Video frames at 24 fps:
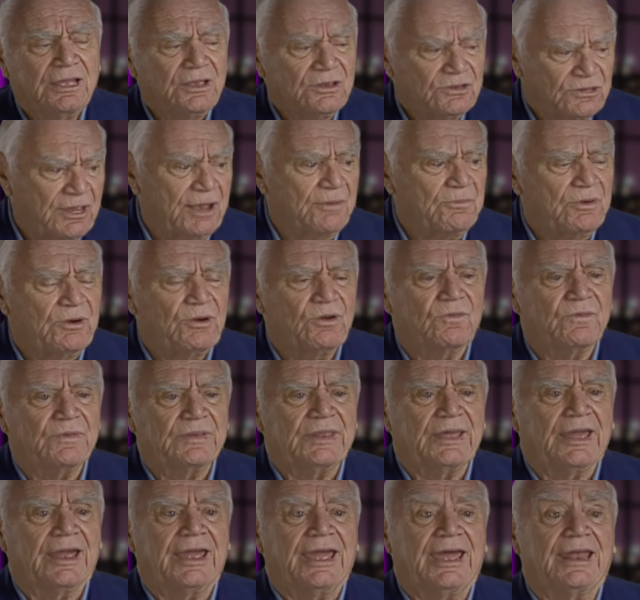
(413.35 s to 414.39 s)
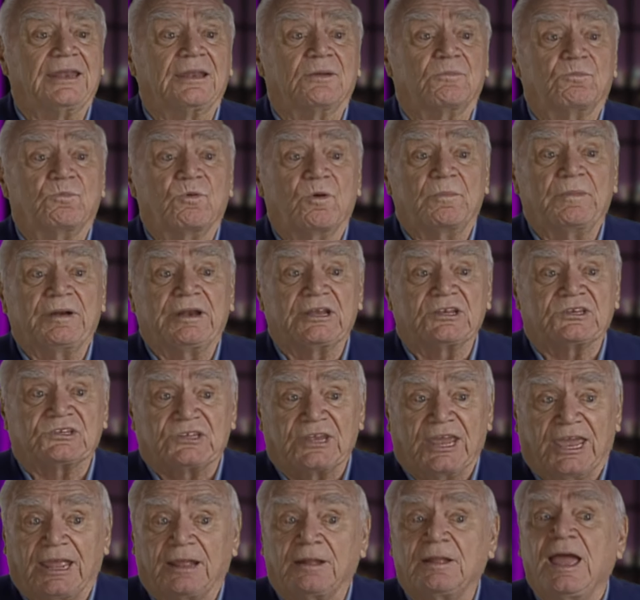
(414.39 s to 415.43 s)
So I went over there, and the woman is
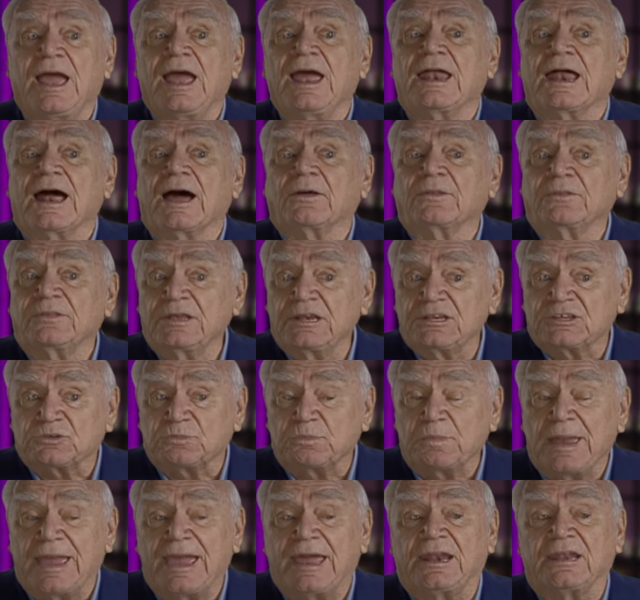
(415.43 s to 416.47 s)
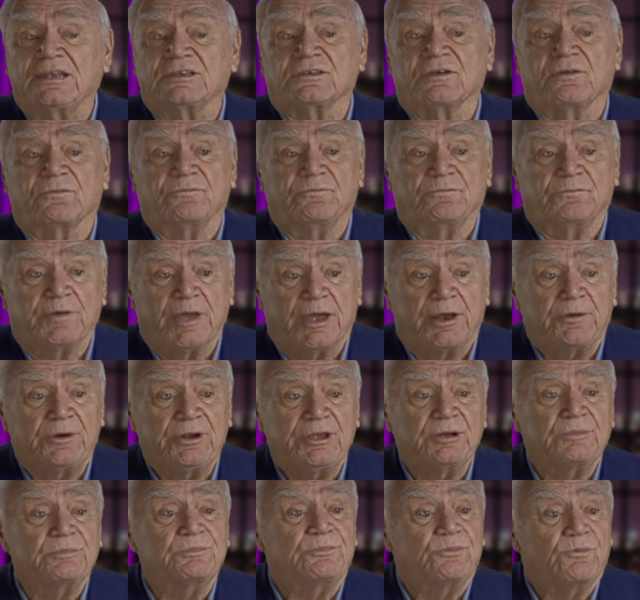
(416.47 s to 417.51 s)
saying, now, this man is a
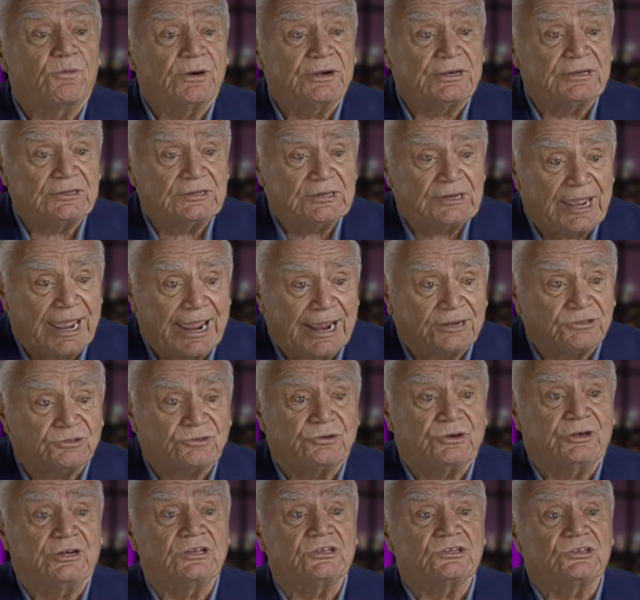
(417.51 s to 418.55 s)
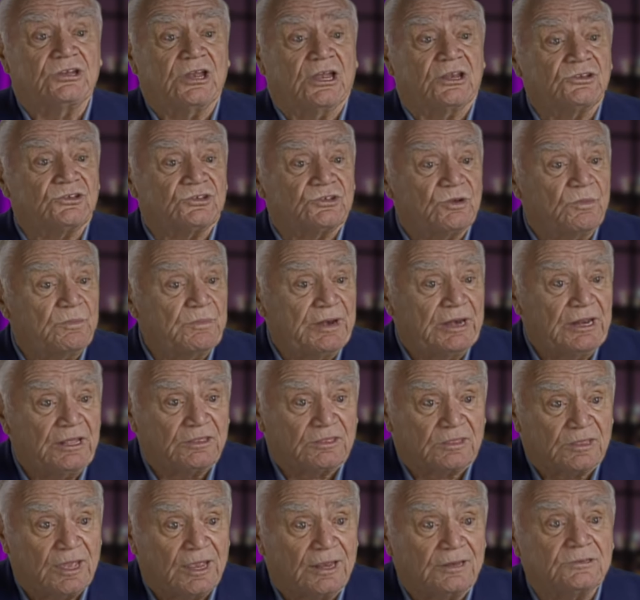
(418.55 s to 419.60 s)
very important actor and has done so many
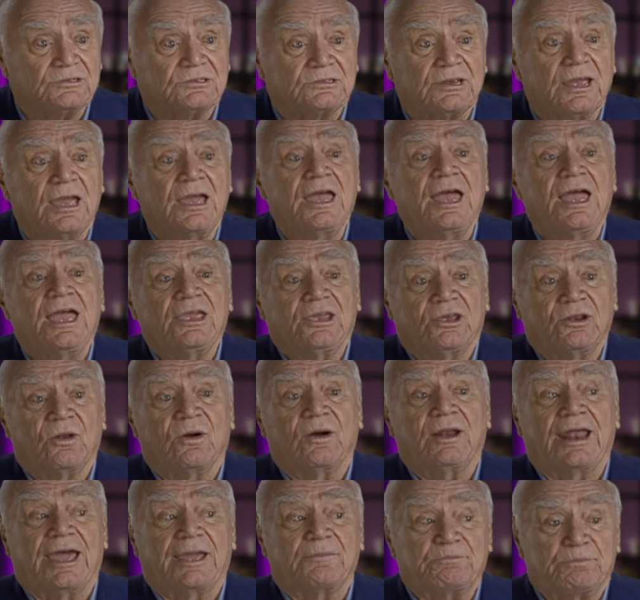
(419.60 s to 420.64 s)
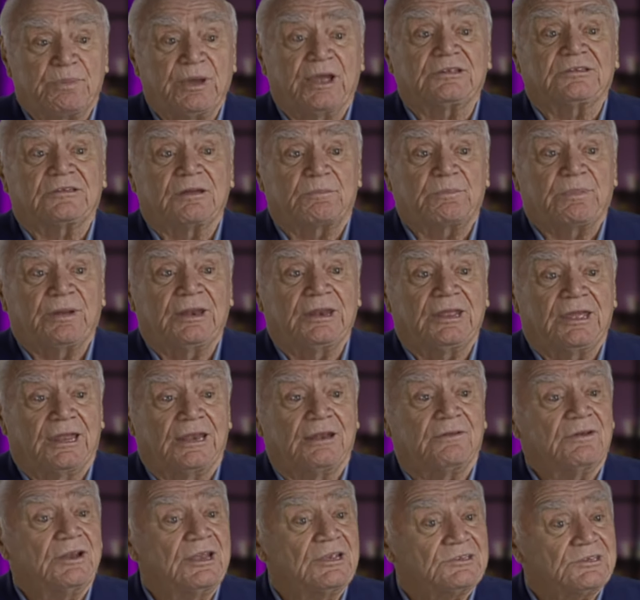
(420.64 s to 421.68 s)
things, you know, and I picked up on the end of it.